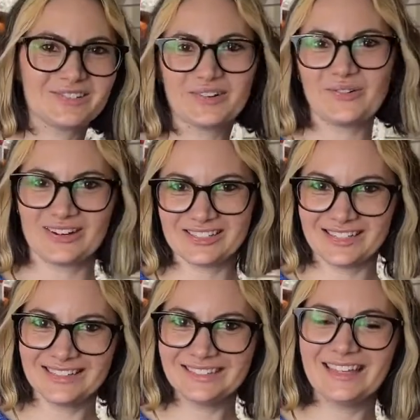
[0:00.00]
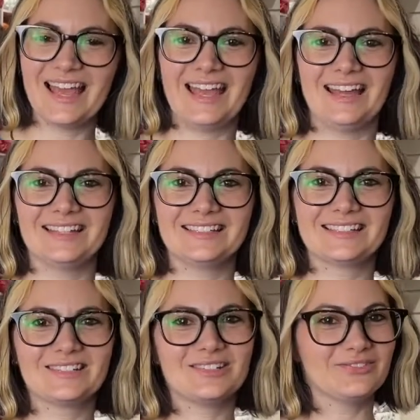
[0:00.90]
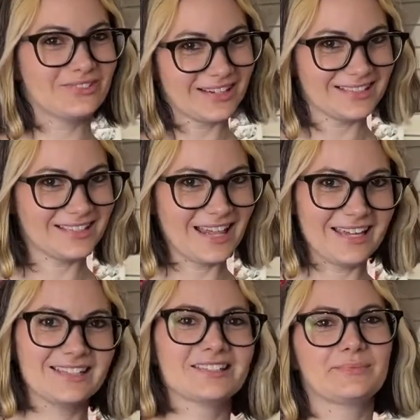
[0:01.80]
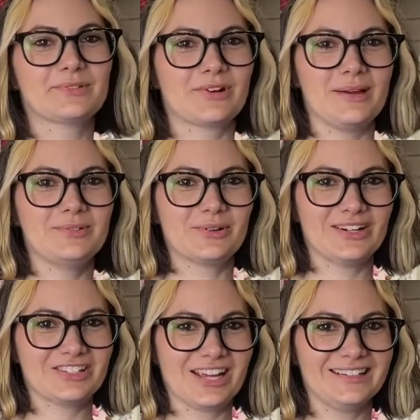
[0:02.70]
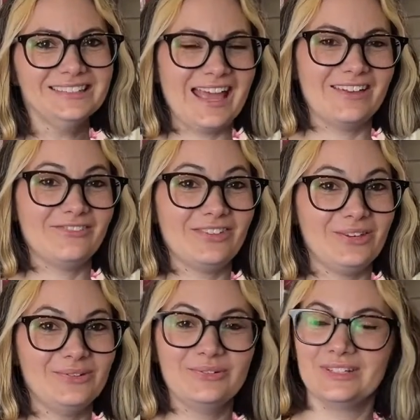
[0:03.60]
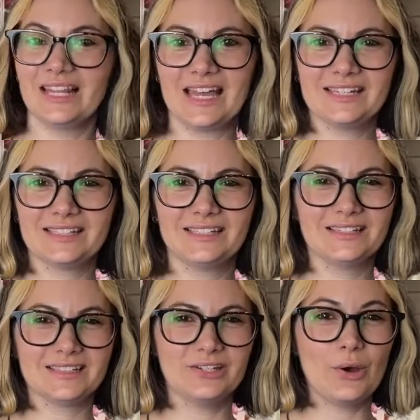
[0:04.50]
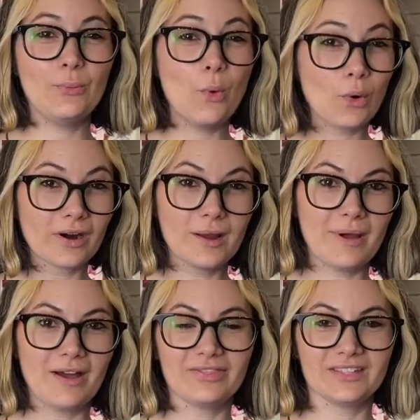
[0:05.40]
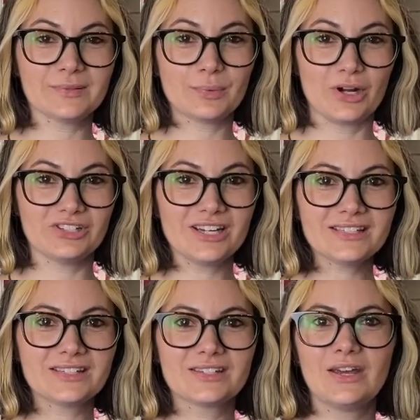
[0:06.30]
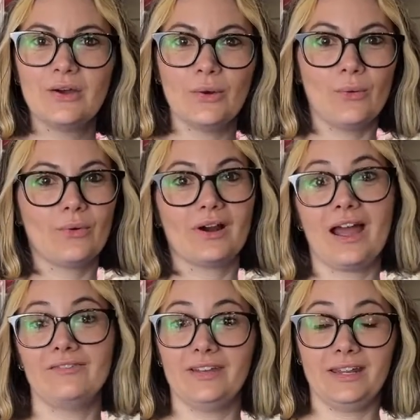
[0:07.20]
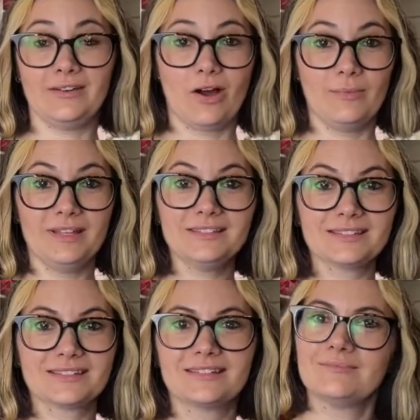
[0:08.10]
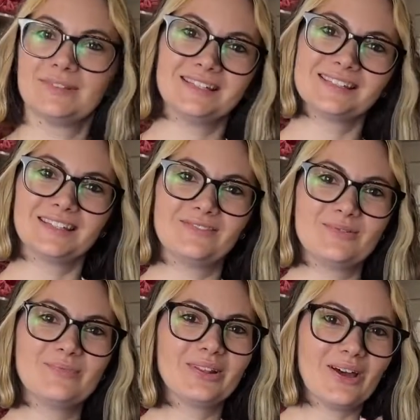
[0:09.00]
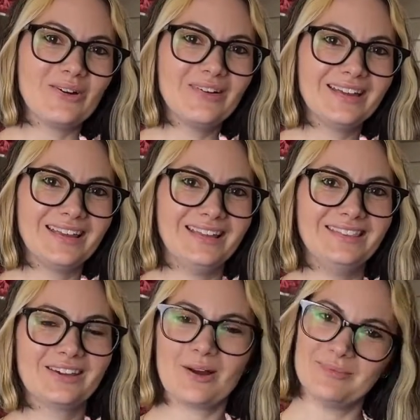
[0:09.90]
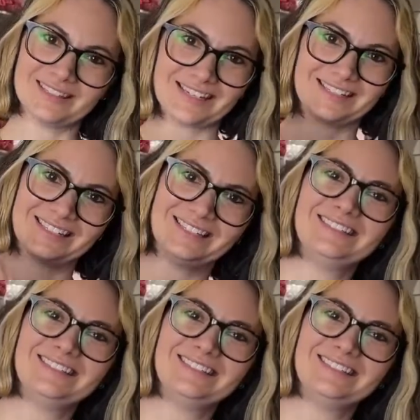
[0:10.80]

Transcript: for watching, and don't forget to like and subscribe to our channel. If you would like to know more about this project or have any comments, please leave them below in the comments section.